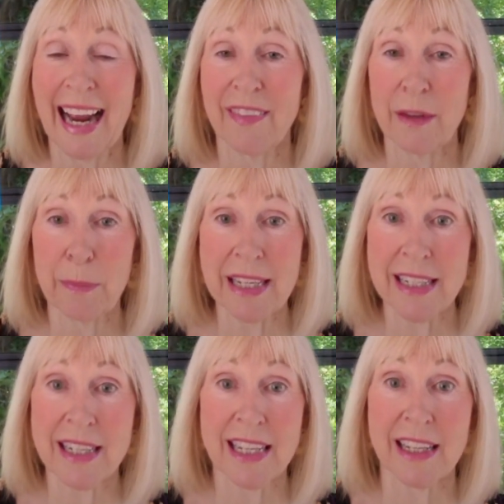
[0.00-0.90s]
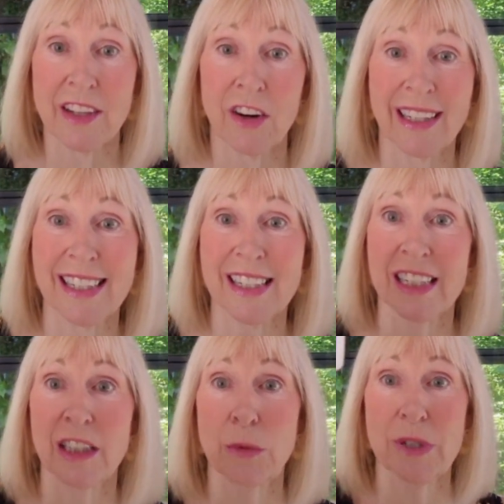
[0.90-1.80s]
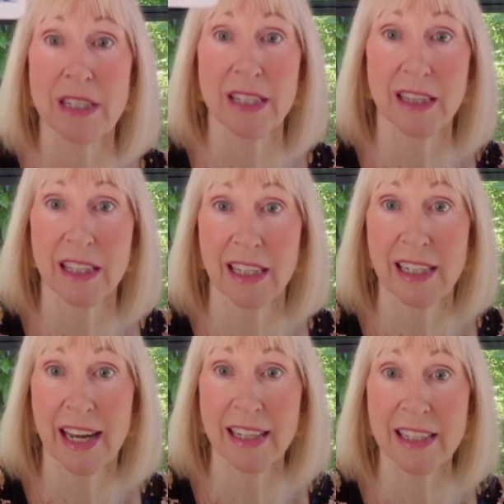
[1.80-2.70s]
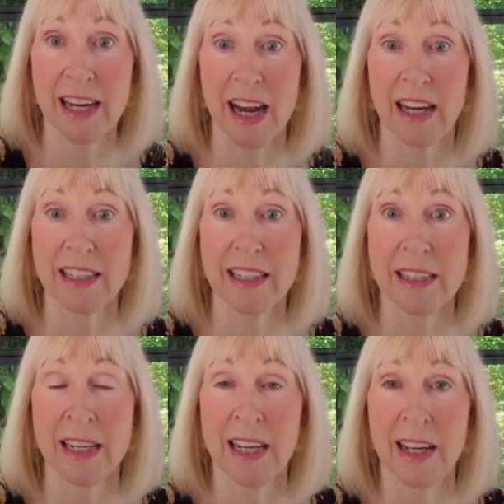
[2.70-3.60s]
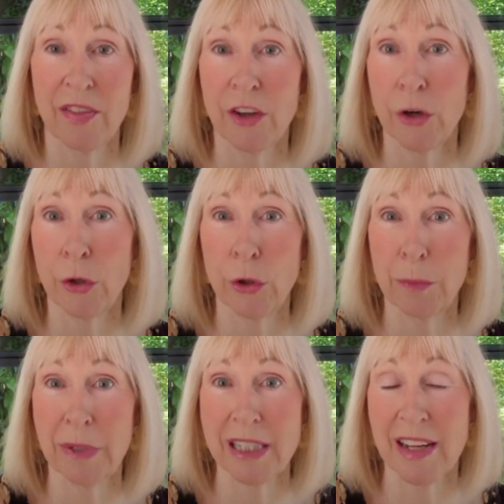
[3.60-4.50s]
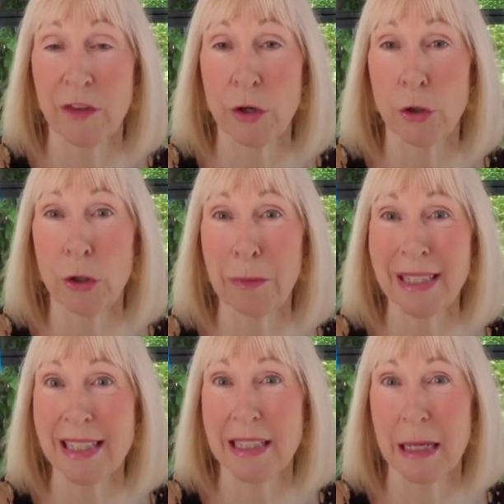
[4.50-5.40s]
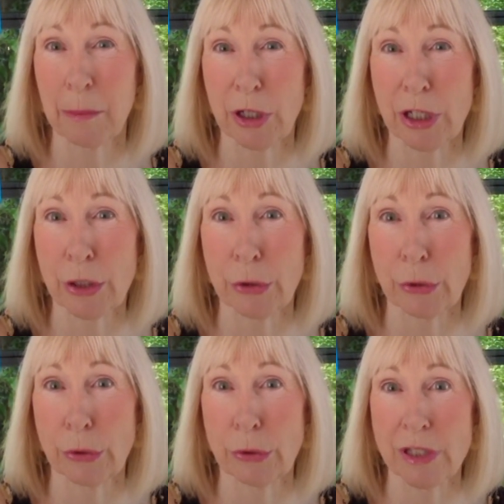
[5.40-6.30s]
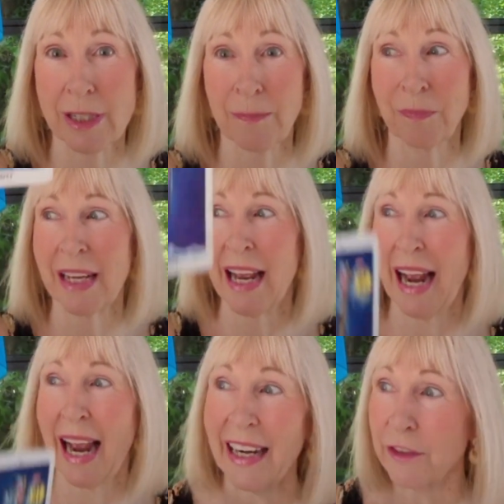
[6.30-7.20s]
And the best thing that I can tell you is that the next card is the Hermit. And the Hermit is somebody who's had